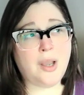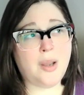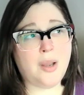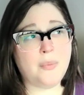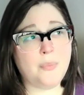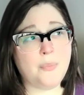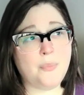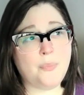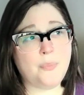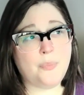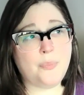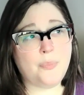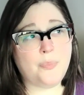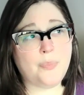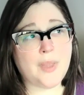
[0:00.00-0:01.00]
Um,
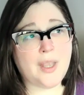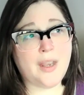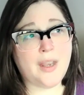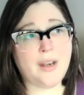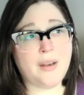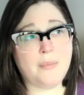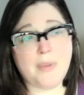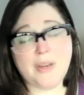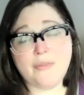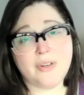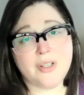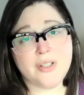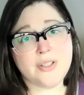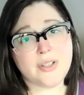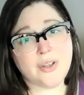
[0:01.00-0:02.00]
and my
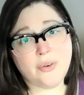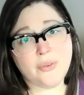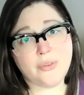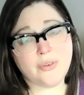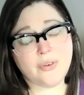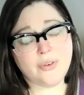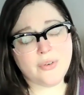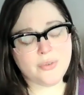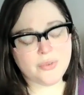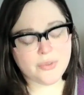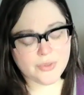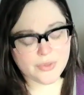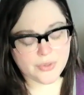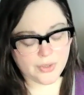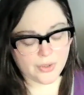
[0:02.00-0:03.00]
friends go through.
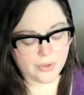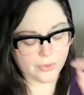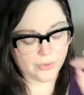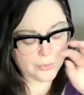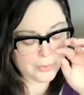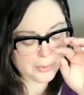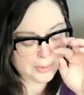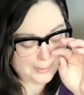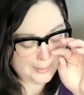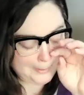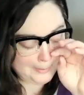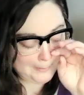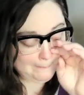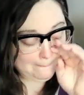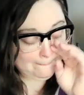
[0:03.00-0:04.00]
So,
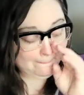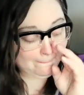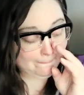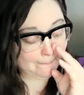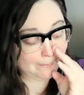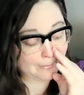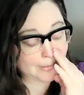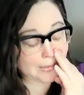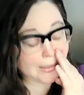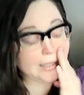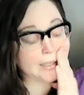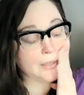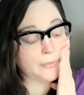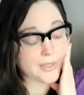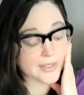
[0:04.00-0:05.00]
um,
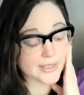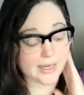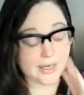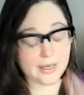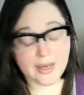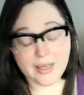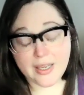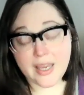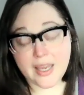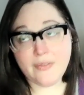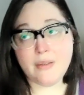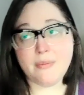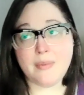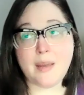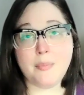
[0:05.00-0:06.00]
anyways, I, I
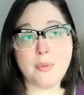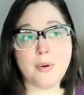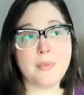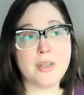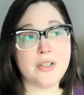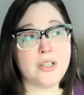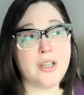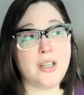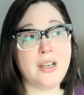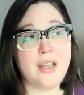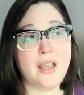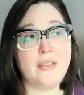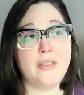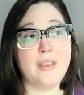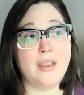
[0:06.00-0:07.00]
gave him that
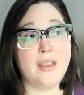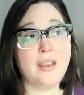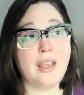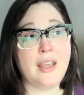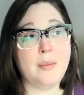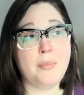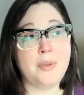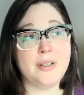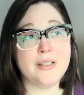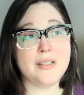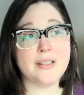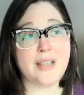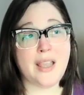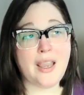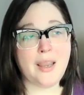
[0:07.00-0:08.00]
permission and the
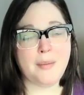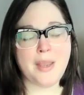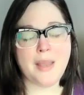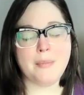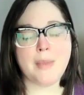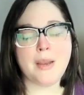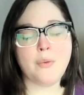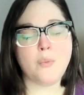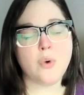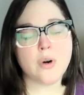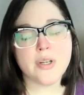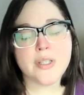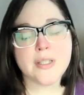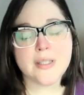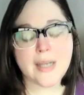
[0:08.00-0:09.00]
ambulance came and my
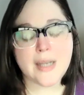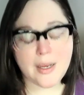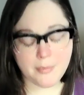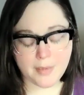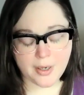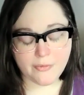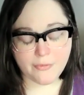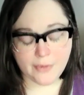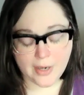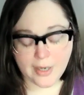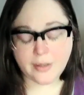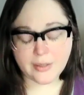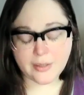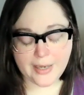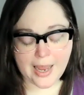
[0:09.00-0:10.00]
worst nightmare
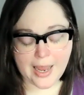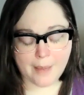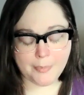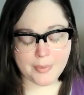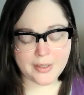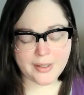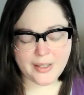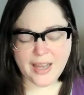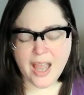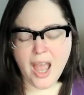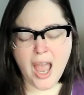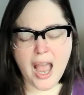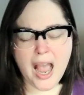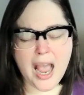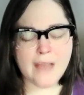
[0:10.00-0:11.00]
finally happened. Like
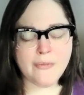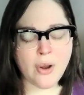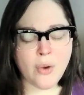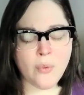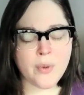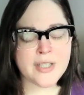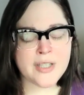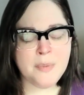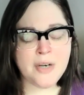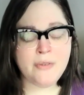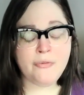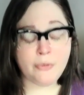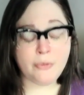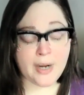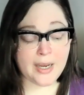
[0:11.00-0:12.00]
I've always been
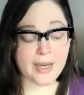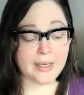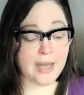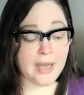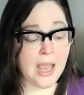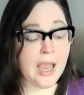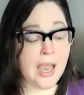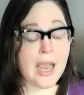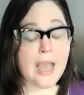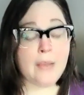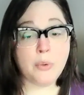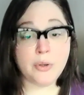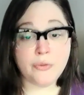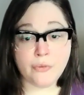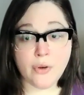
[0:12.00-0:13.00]
afraid
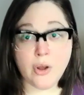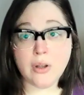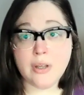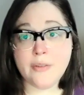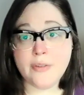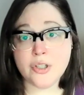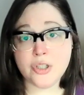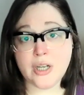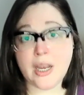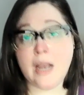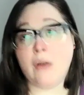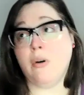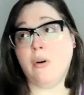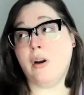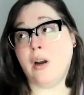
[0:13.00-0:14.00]
I would fall in the
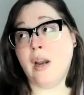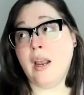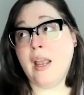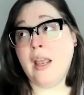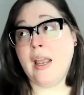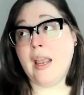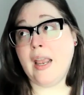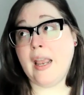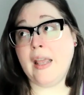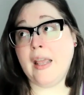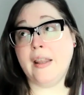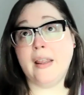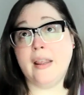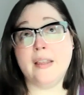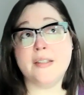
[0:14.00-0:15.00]
shower
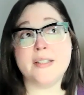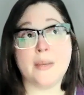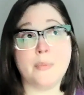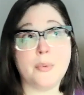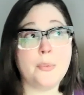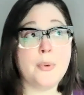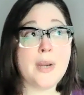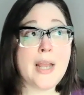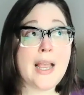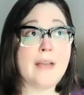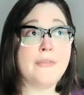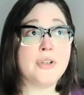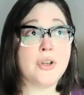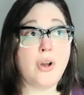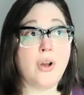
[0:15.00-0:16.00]
and someone would
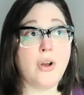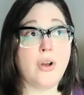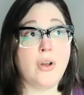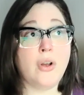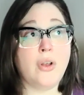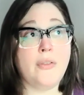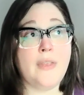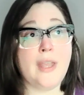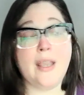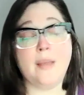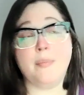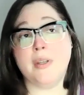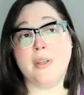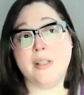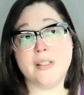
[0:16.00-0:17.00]
have to call the
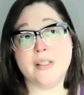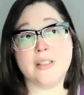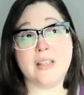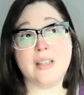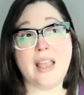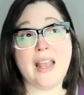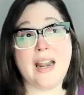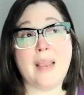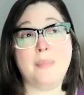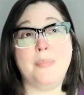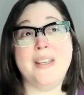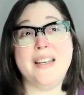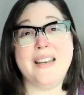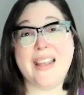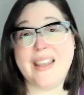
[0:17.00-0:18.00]
ambulance and
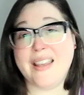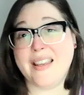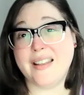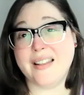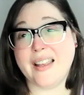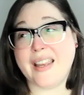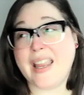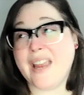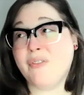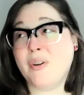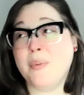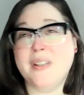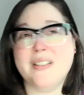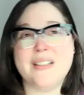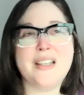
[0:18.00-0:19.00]
I'd be naked. Like
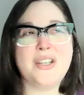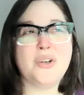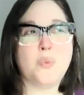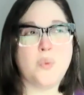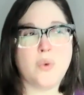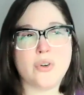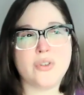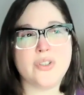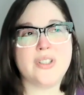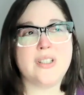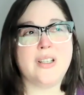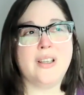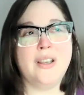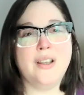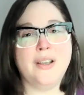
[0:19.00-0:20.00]
every it's like your
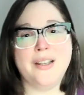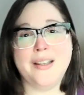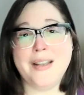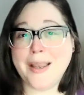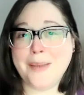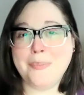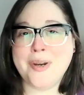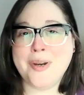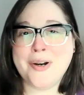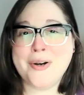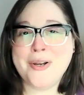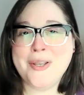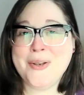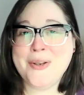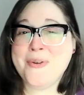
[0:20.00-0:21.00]
worst
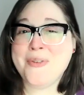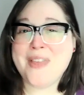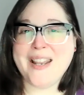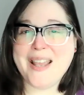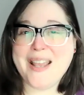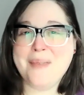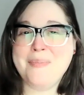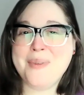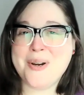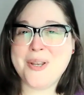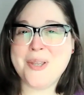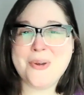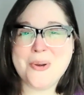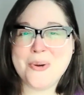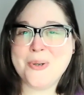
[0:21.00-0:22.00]
nightmare, you know, that
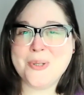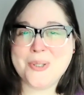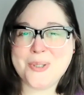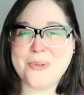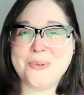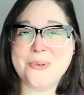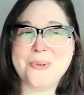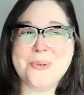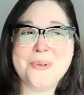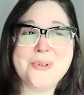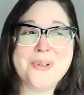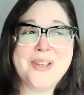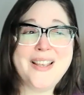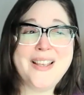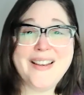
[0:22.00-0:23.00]
nightmare you go to
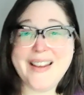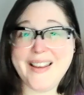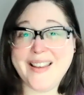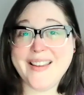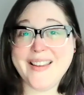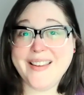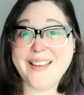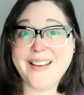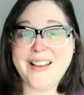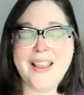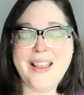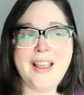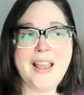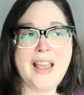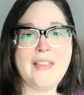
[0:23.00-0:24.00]
school naked.
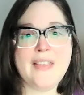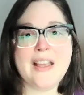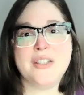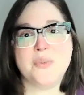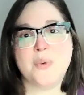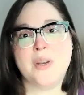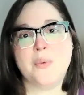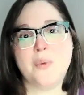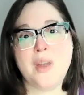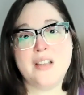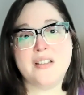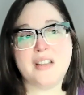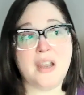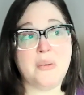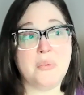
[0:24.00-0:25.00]
And that's what it was.